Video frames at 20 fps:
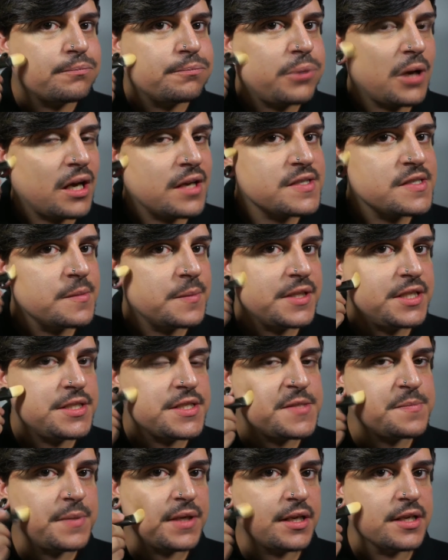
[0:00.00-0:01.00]
Possibly
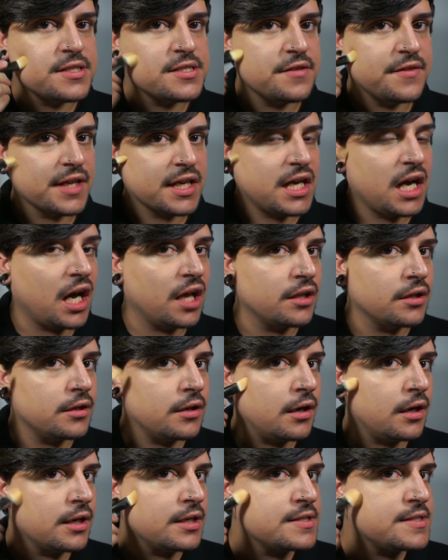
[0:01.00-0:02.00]
just because of the color,
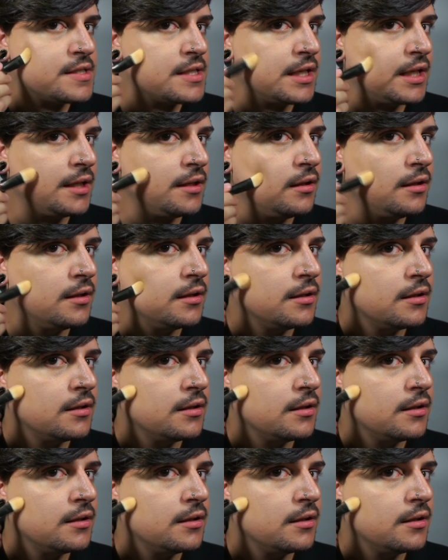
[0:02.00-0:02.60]
honestly.